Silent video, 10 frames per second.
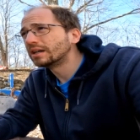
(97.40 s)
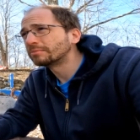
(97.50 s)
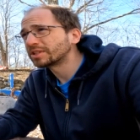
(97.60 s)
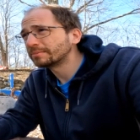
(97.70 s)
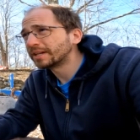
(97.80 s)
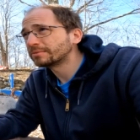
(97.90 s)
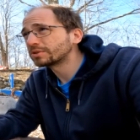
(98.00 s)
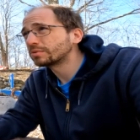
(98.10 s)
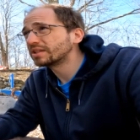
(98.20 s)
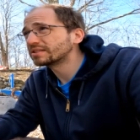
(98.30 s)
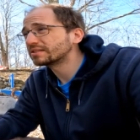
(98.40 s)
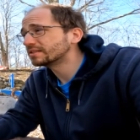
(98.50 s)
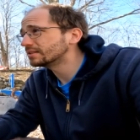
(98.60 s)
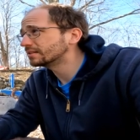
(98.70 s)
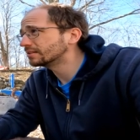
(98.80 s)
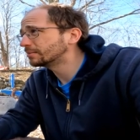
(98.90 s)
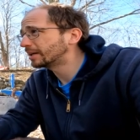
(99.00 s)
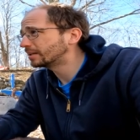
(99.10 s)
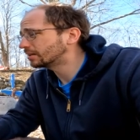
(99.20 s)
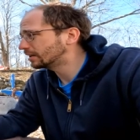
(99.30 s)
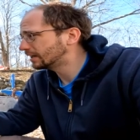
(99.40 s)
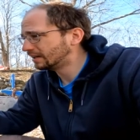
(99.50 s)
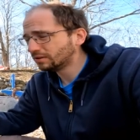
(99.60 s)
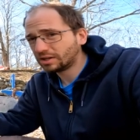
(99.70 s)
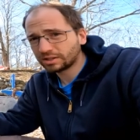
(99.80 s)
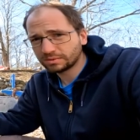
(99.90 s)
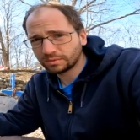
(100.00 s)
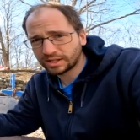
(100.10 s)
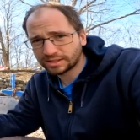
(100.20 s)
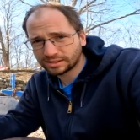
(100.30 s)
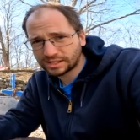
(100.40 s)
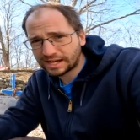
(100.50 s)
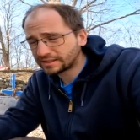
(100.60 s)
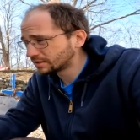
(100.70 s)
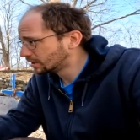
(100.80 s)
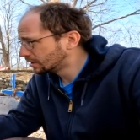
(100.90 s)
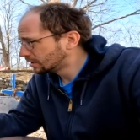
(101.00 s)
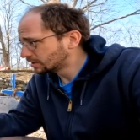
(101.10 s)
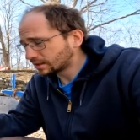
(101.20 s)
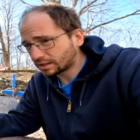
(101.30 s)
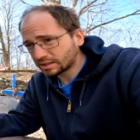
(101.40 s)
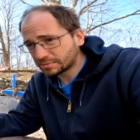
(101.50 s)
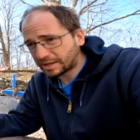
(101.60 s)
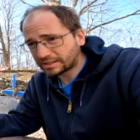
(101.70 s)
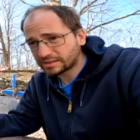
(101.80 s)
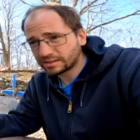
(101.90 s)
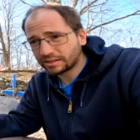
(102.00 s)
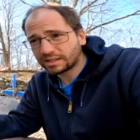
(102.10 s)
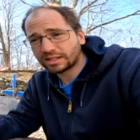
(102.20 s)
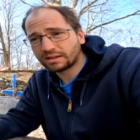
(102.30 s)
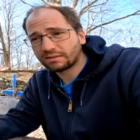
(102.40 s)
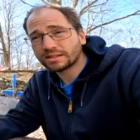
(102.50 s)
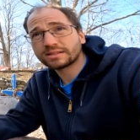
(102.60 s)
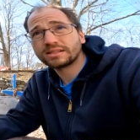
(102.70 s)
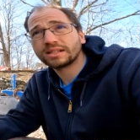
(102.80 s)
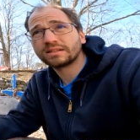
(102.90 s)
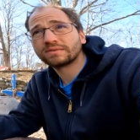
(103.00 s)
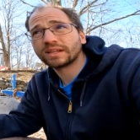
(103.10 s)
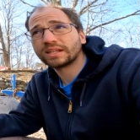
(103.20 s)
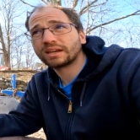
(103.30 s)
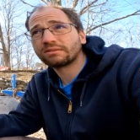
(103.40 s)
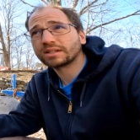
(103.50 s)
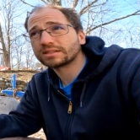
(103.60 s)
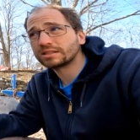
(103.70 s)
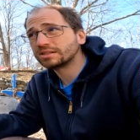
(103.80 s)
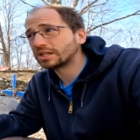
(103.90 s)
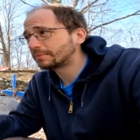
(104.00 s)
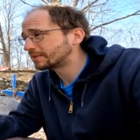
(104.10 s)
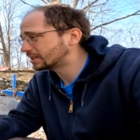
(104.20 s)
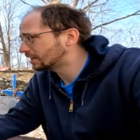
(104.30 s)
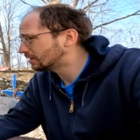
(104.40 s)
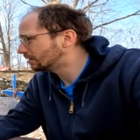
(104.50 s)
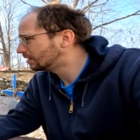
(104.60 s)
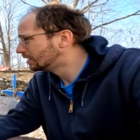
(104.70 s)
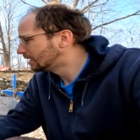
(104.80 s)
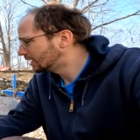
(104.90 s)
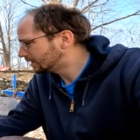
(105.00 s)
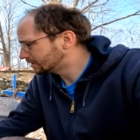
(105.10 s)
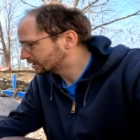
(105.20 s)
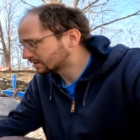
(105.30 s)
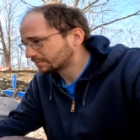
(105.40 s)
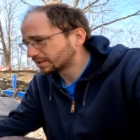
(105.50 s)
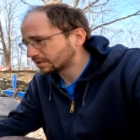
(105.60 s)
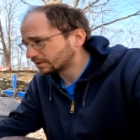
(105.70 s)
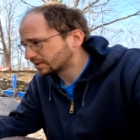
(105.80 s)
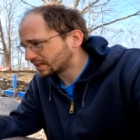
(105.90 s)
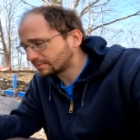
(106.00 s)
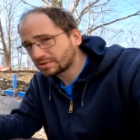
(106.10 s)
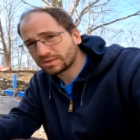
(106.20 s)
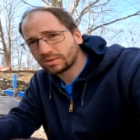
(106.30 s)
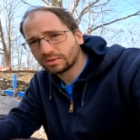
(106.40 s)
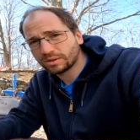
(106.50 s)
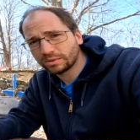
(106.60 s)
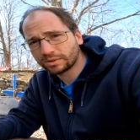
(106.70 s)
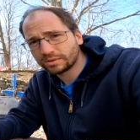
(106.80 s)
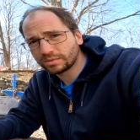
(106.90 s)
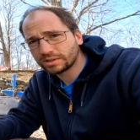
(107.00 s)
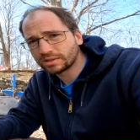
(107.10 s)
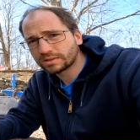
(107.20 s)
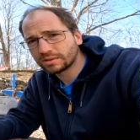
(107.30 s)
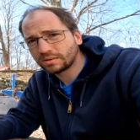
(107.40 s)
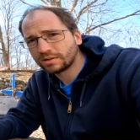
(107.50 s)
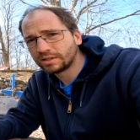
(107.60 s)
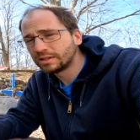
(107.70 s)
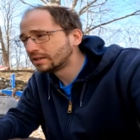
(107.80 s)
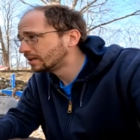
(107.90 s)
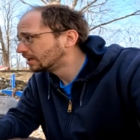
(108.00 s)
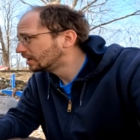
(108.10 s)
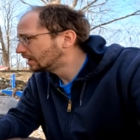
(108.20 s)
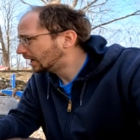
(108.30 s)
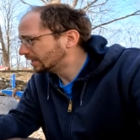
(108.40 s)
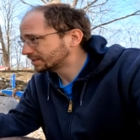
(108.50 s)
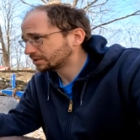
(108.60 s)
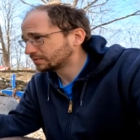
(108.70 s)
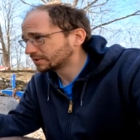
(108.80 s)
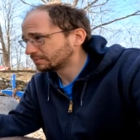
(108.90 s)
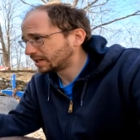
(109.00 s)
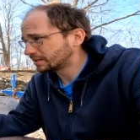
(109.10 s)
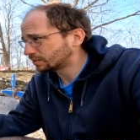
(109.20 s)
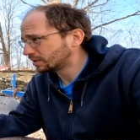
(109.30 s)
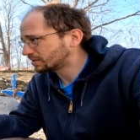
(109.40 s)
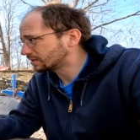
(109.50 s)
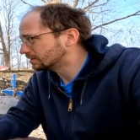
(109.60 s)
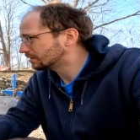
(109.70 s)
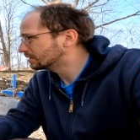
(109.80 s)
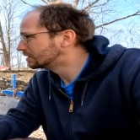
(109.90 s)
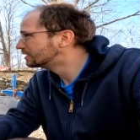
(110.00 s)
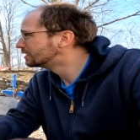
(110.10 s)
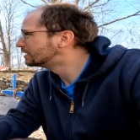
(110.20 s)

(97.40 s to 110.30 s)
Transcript: Um, sometimes twice a season, depending on how long you want it to last. The clutch packs in there can get rusty, and if they get rusty and jammed together and you hit something, you could damage the whole lower unit. So I service mine twice a year.